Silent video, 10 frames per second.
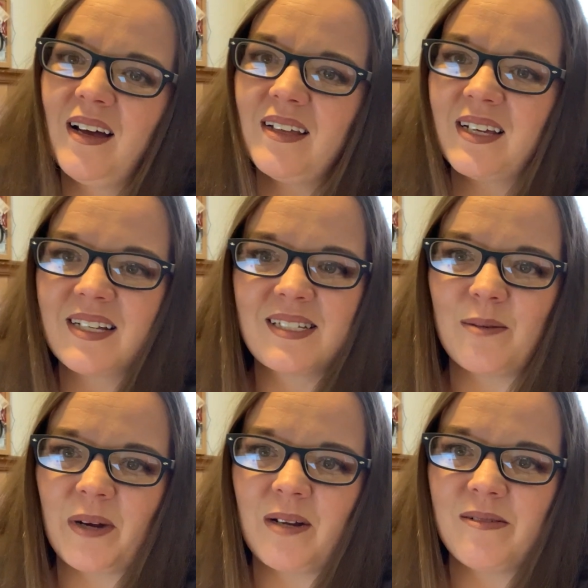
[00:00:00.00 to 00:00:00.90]
Like I said,
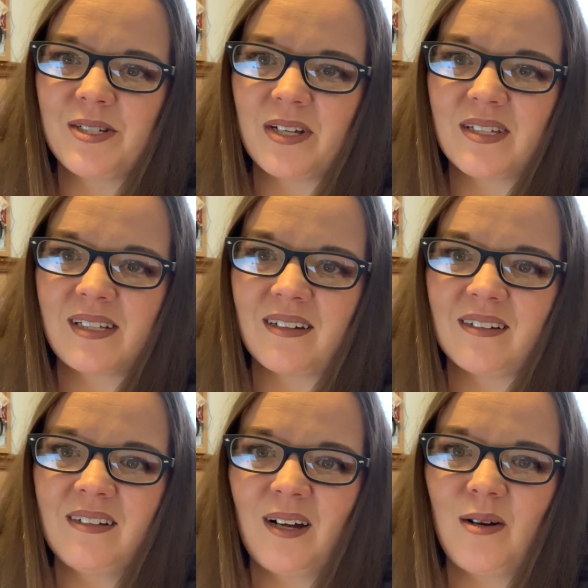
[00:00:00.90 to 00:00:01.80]
my name is
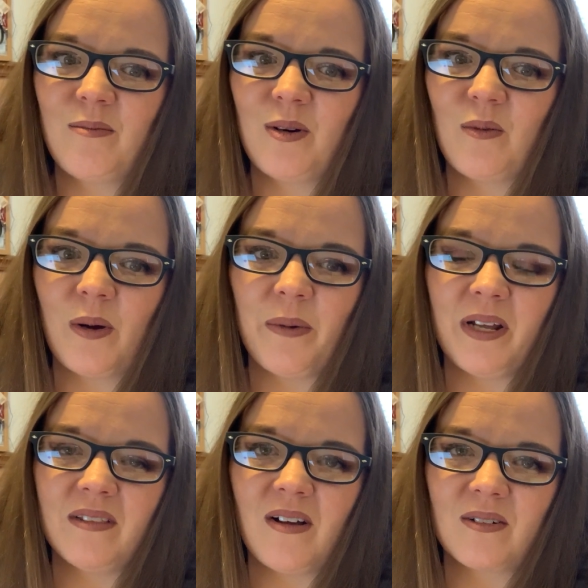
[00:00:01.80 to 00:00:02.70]
Jessica. I'm a woman
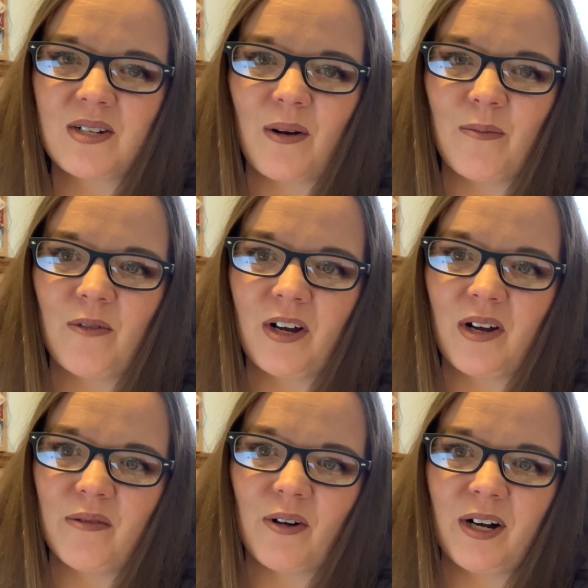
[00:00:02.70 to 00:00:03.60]
in long-term
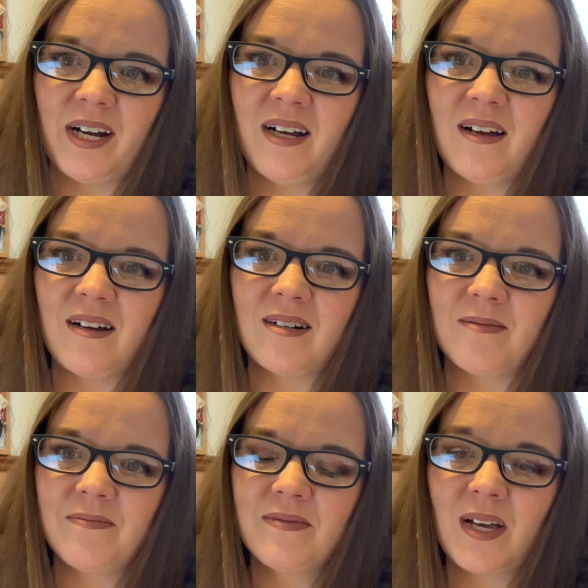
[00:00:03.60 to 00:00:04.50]
recovery.
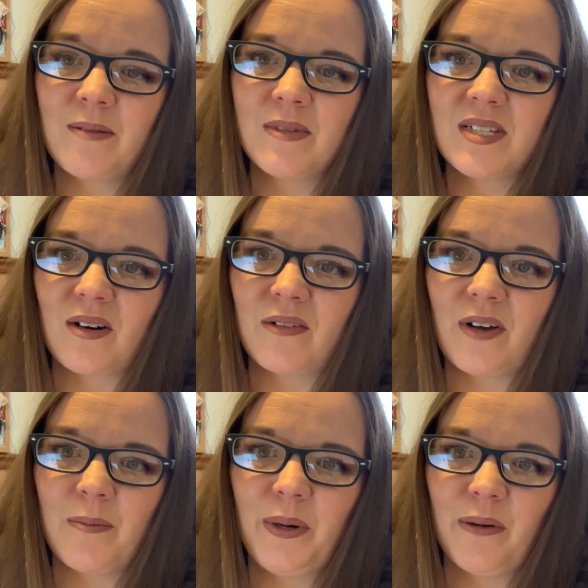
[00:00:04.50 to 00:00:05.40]
I'm a
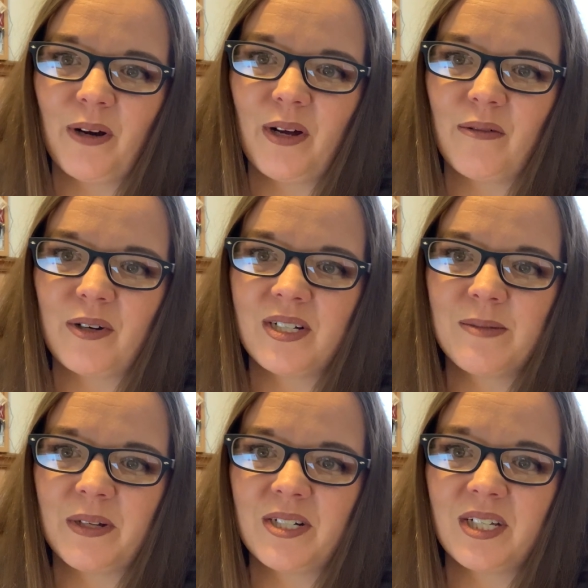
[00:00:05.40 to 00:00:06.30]
certified peer recovery
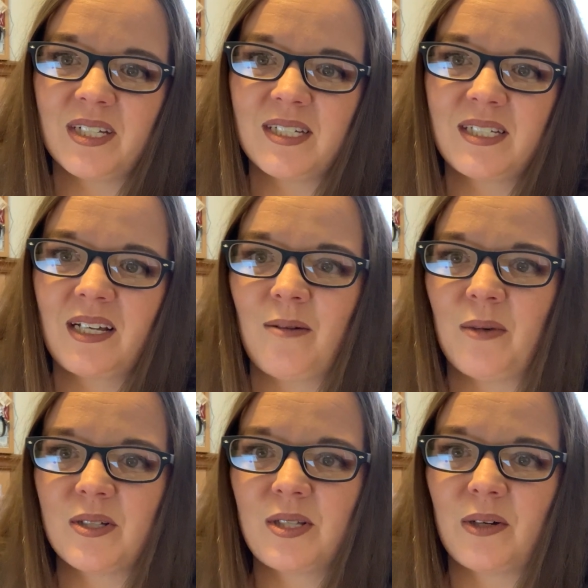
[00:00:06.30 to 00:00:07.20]
specialist. I'm
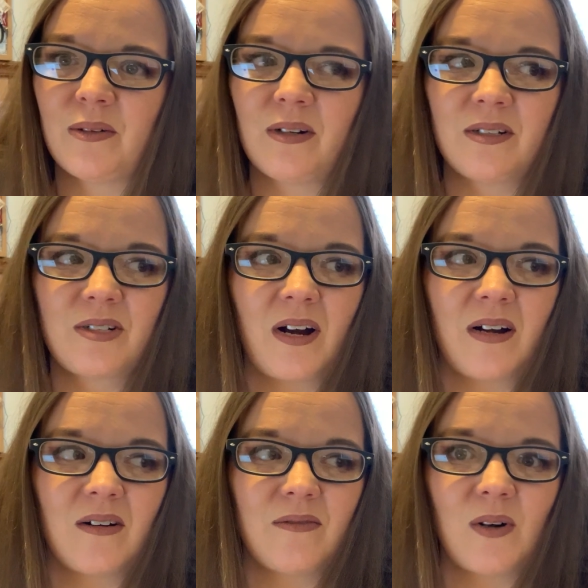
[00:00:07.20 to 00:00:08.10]
also a
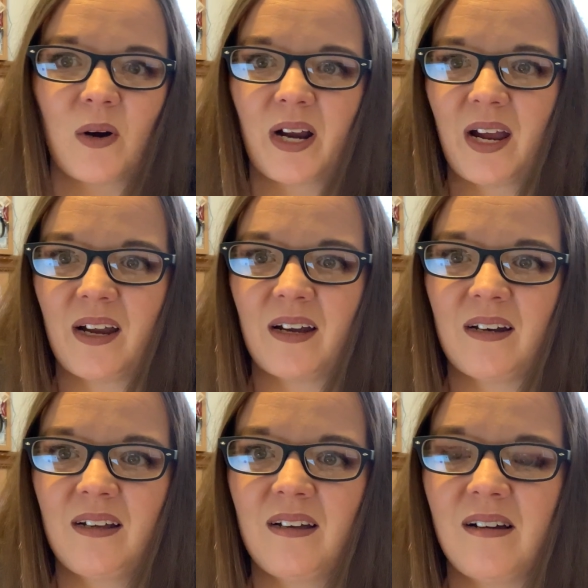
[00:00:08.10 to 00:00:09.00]
trainer of Narcan.
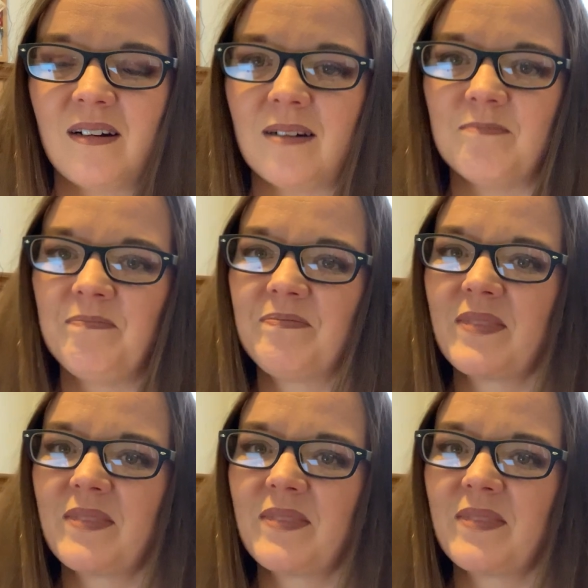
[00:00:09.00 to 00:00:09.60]
I'm,